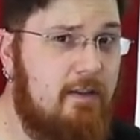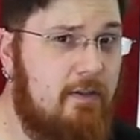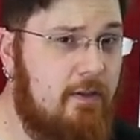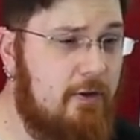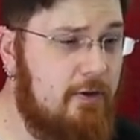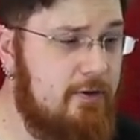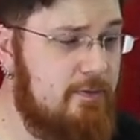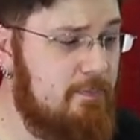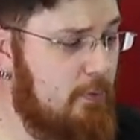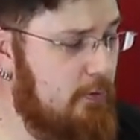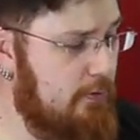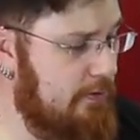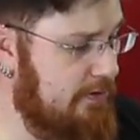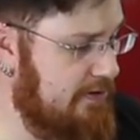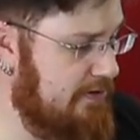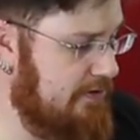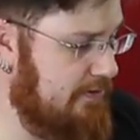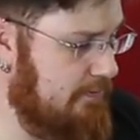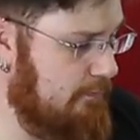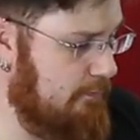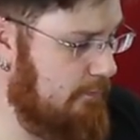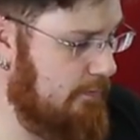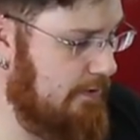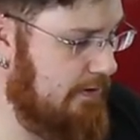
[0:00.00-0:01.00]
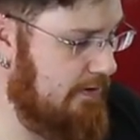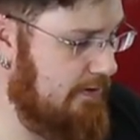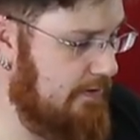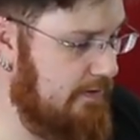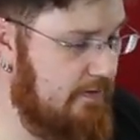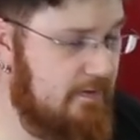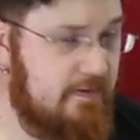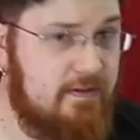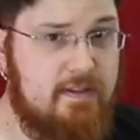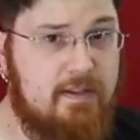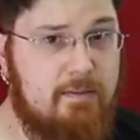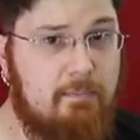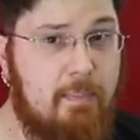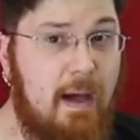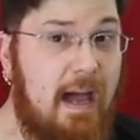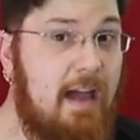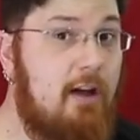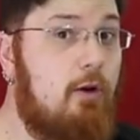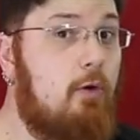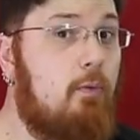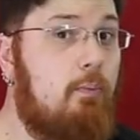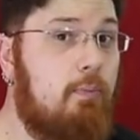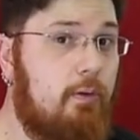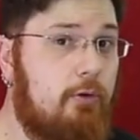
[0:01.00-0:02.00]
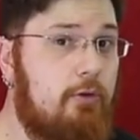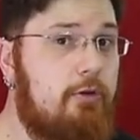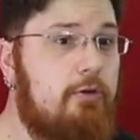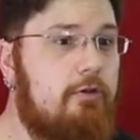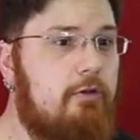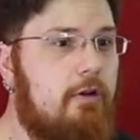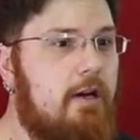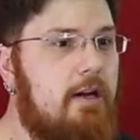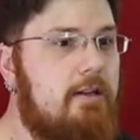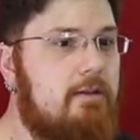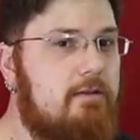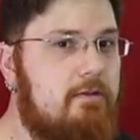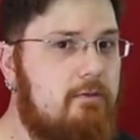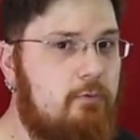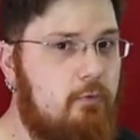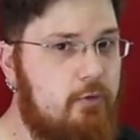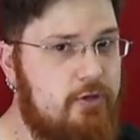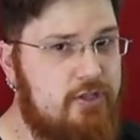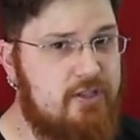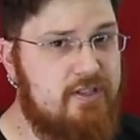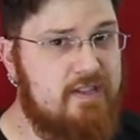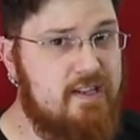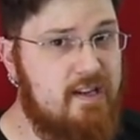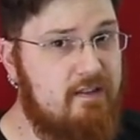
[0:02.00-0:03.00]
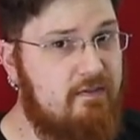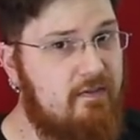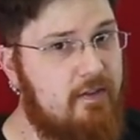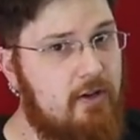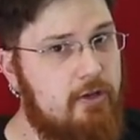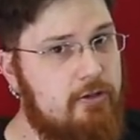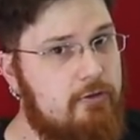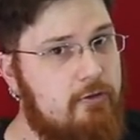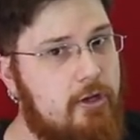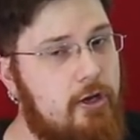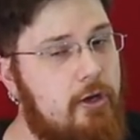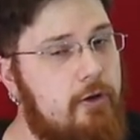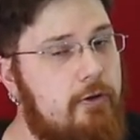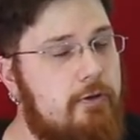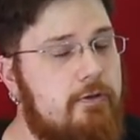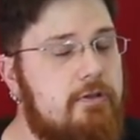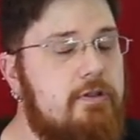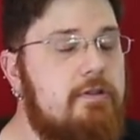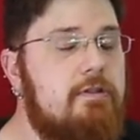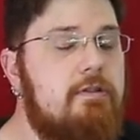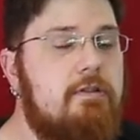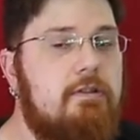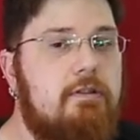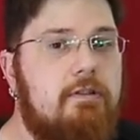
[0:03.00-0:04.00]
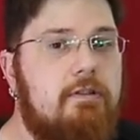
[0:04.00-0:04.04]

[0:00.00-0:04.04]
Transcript: those points with the pale blue grey, which is our final coat.